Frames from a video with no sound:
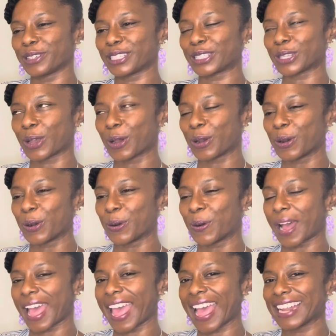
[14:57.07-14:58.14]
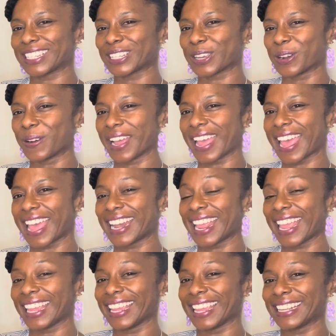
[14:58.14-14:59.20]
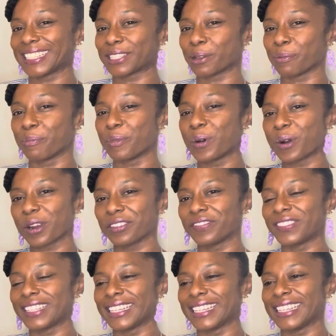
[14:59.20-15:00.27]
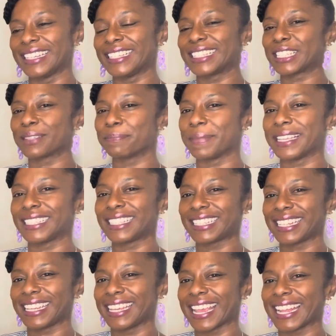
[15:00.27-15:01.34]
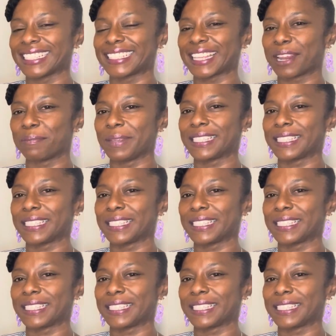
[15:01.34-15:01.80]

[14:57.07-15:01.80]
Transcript: So I had to go ahead and get some more of these. Miss T had sent me